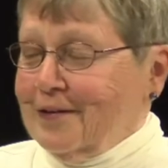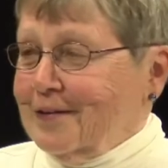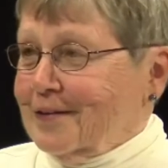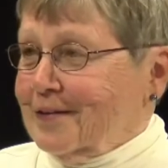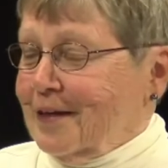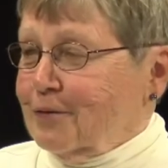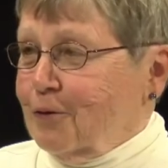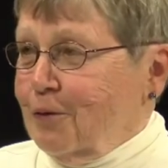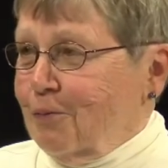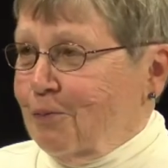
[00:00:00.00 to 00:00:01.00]

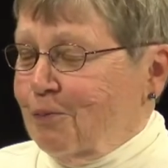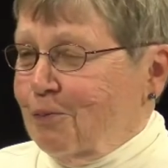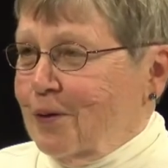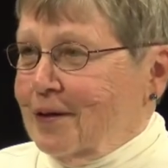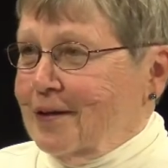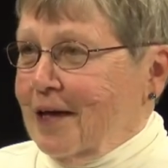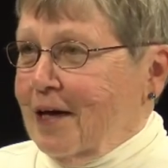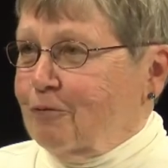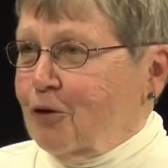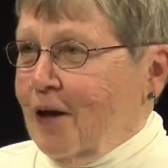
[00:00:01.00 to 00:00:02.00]
successful, but
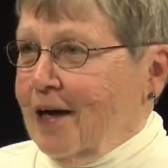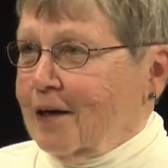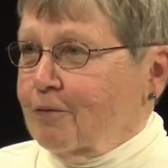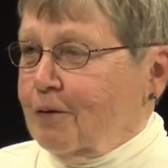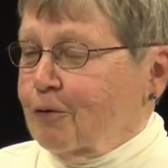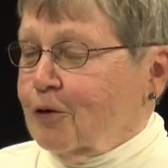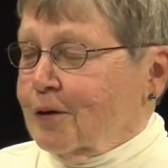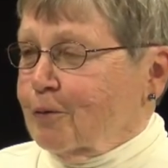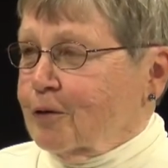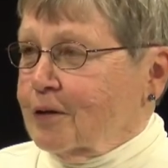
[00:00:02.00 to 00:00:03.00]
not for lack of effort,
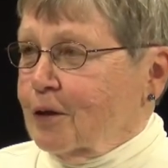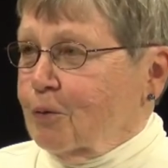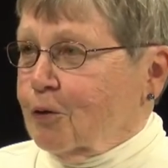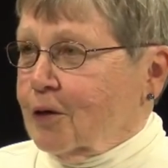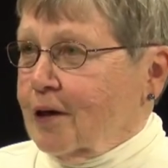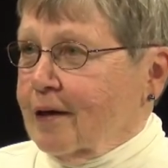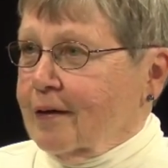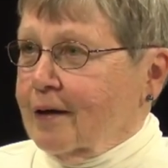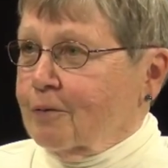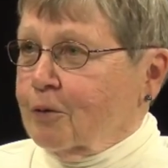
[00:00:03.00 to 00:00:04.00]
and we're still working on
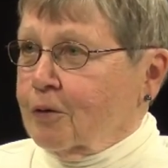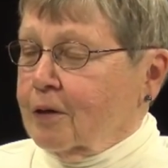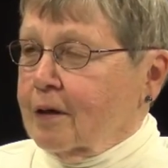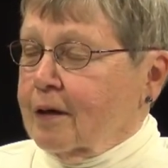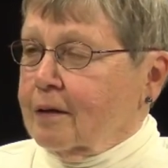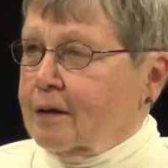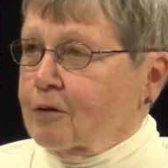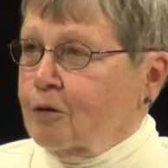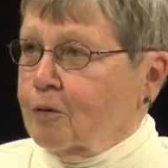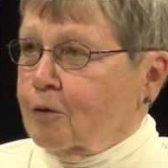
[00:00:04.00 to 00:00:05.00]
that, working on the
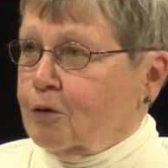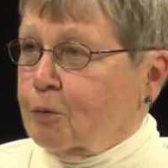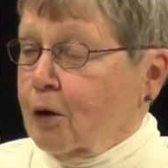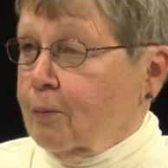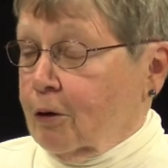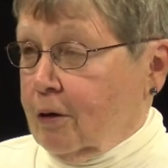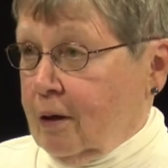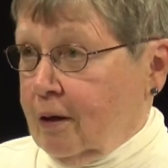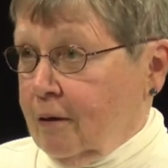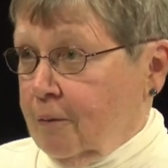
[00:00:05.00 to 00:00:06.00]
universal primary
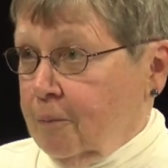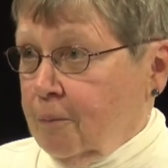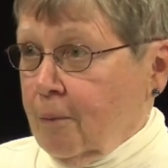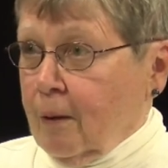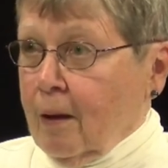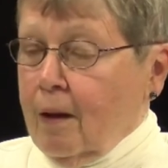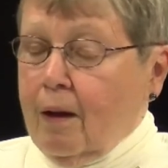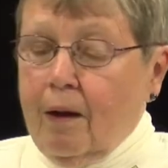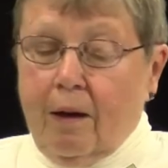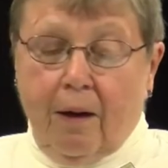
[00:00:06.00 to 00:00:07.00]
care.
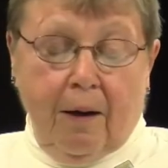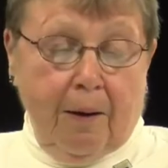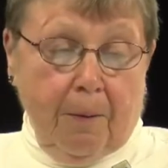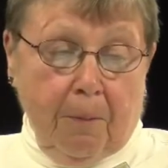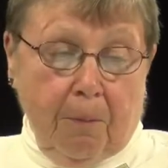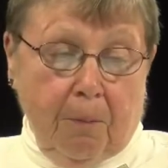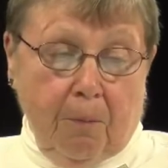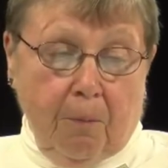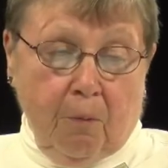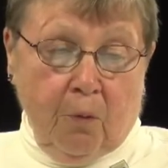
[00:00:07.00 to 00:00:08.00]
Uh,
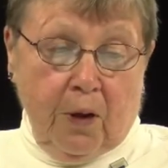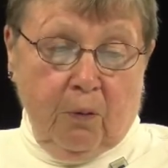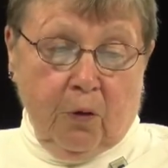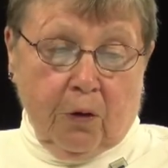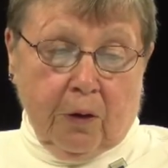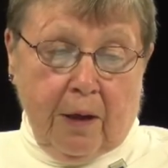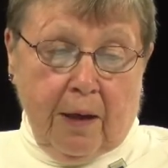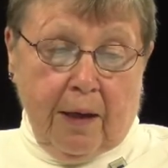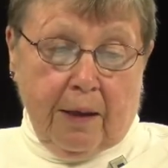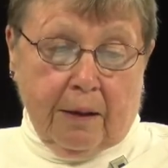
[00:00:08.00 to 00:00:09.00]
we work
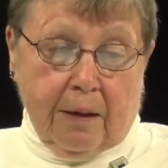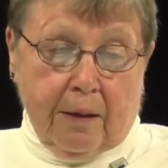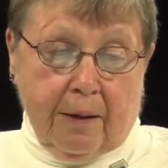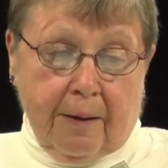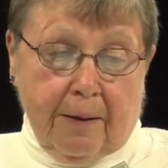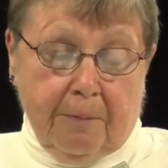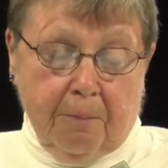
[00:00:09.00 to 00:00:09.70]
on uh,